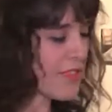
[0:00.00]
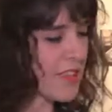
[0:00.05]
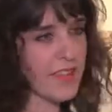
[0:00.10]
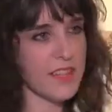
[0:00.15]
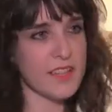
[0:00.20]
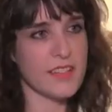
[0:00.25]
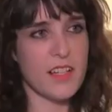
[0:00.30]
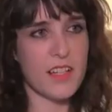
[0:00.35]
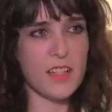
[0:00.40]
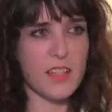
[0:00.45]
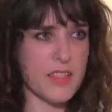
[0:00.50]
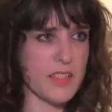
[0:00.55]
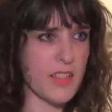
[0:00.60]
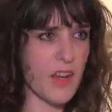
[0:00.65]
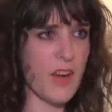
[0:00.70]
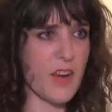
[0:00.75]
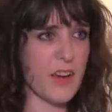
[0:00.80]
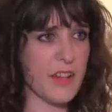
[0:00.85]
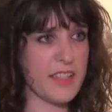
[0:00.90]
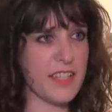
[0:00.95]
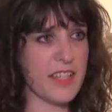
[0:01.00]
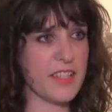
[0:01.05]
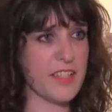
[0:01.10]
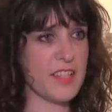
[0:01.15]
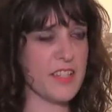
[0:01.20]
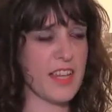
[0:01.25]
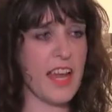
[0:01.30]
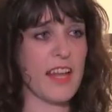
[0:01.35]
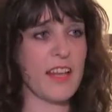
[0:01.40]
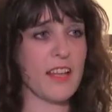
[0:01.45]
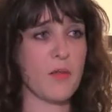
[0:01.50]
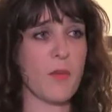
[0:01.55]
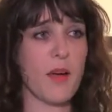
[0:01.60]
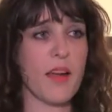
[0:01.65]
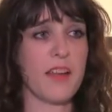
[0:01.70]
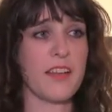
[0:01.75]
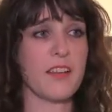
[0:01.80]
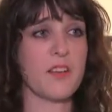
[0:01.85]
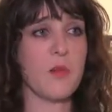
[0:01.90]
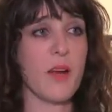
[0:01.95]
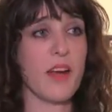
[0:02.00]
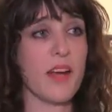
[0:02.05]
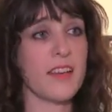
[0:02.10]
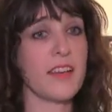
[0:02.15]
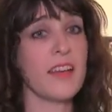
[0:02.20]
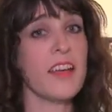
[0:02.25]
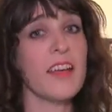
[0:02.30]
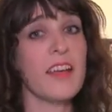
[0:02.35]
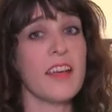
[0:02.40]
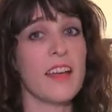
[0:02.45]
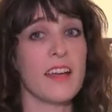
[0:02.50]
it's like a dark, dingy alleyway in a way.